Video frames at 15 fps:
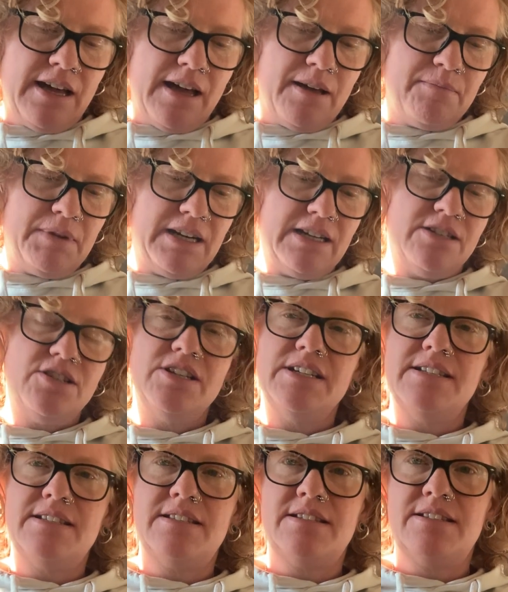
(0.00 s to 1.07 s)
I'm gonna
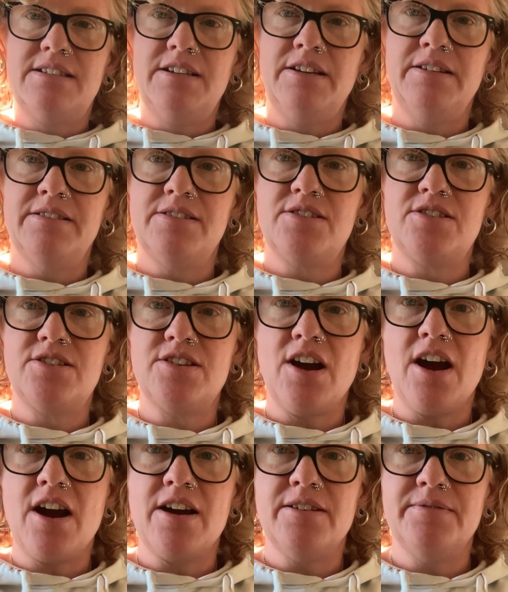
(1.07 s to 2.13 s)
just
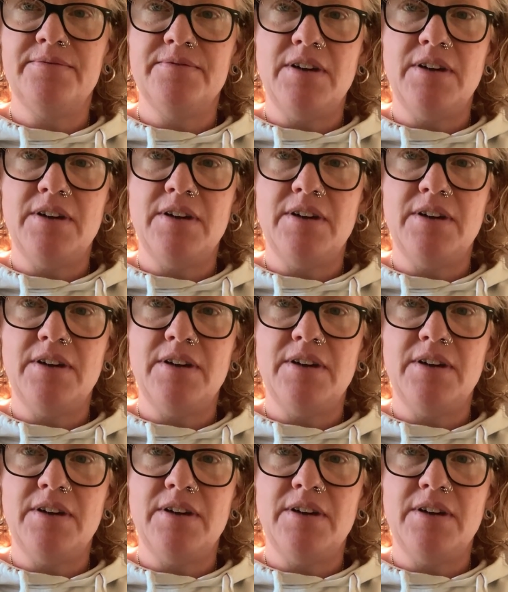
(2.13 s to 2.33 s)
start